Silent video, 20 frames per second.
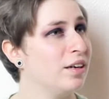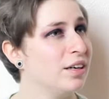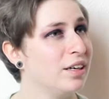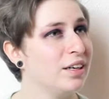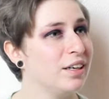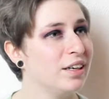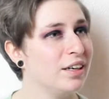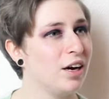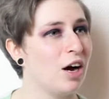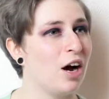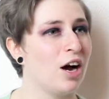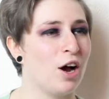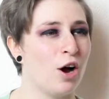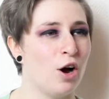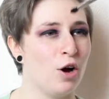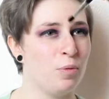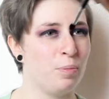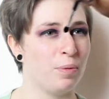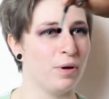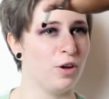I did not. I
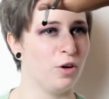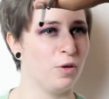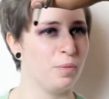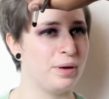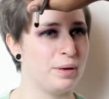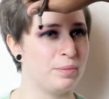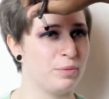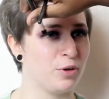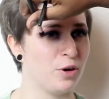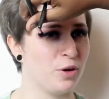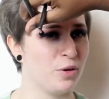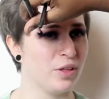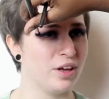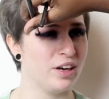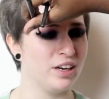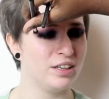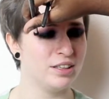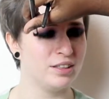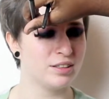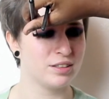hope a lot of people know
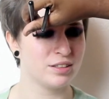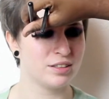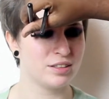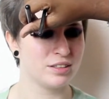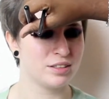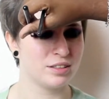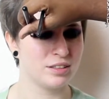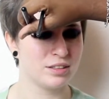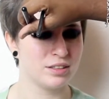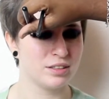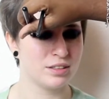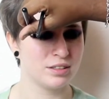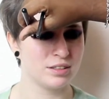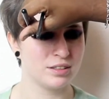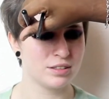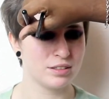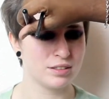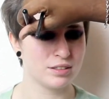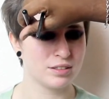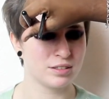that. I did not know that.
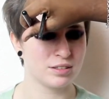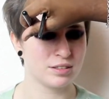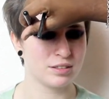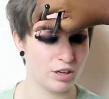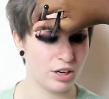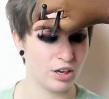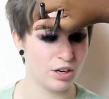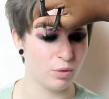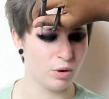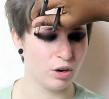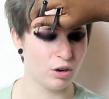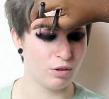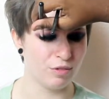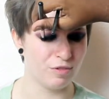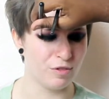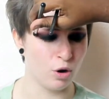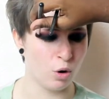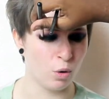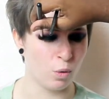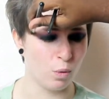I know a lot
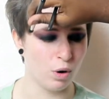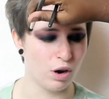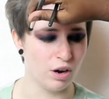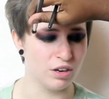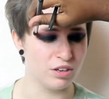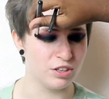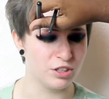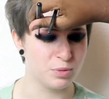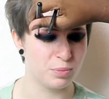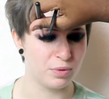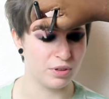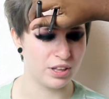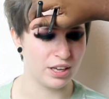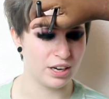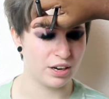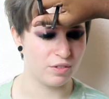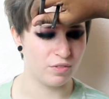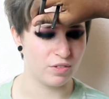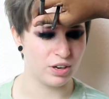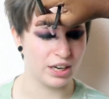of long words, but they
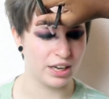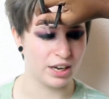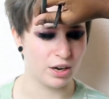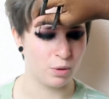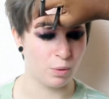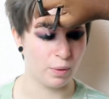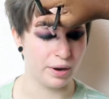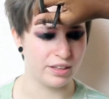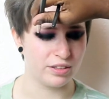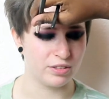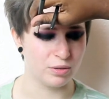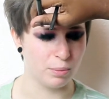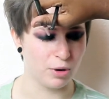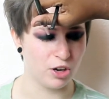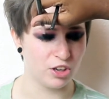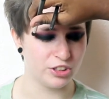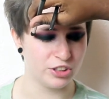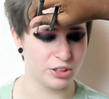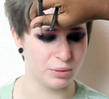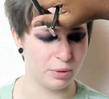don't really equate to
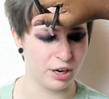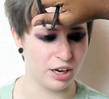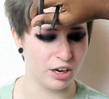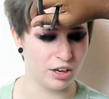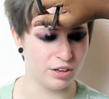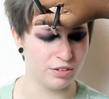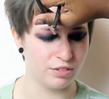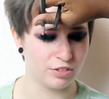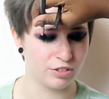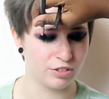much in my life.